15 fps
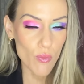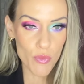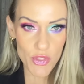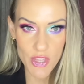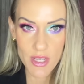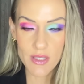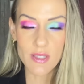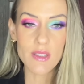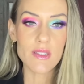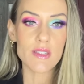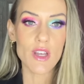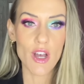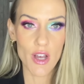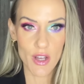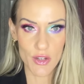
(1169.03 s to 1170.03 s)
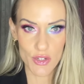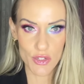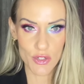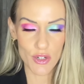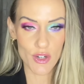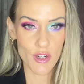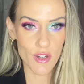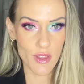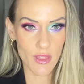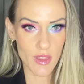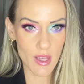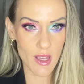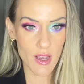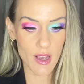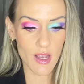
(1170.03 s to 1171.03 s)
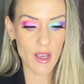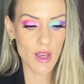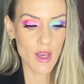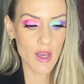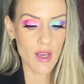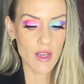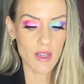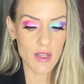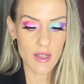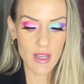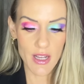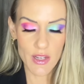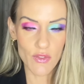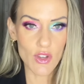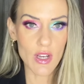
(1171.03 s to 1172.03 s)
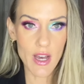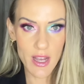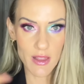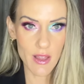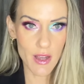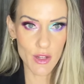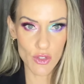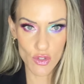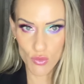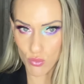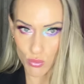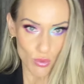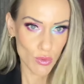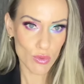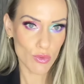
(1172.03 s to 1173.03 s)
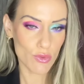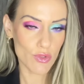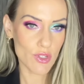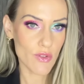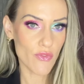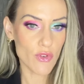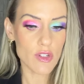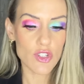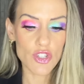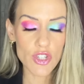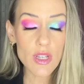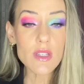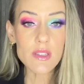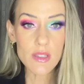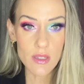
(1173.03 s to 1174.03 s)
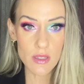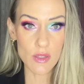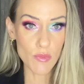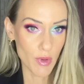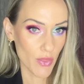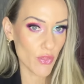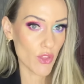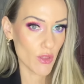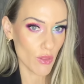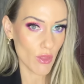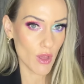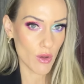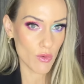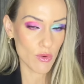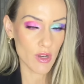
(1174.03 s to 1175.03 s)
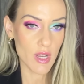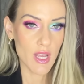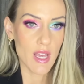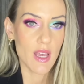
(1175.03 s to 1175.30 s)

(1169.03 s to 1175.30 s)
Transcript: this is under the kind of guidelines rules for just this month alone.